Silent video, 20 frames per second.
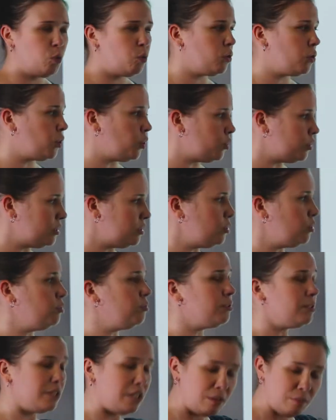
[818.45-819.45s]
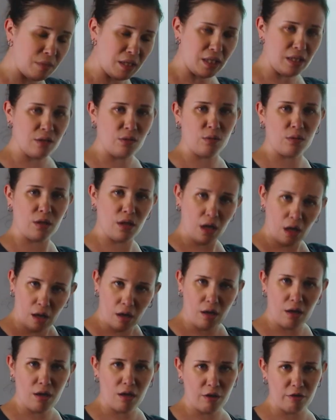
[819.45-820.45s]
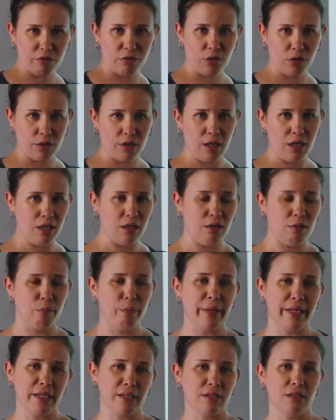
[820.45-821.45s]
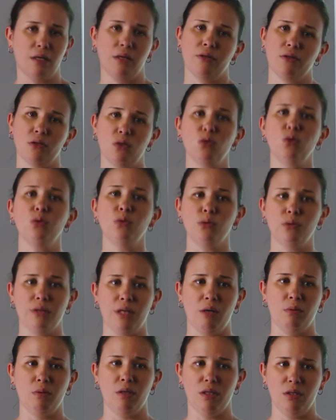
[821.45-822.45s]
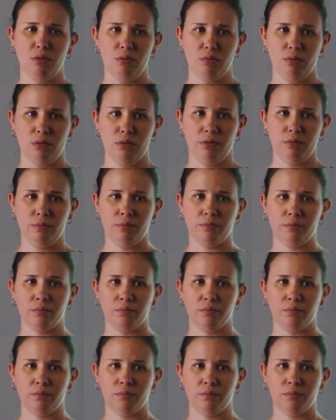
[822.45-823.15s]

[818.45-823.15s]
we're going to limit or cut off our data based on the tool that we use.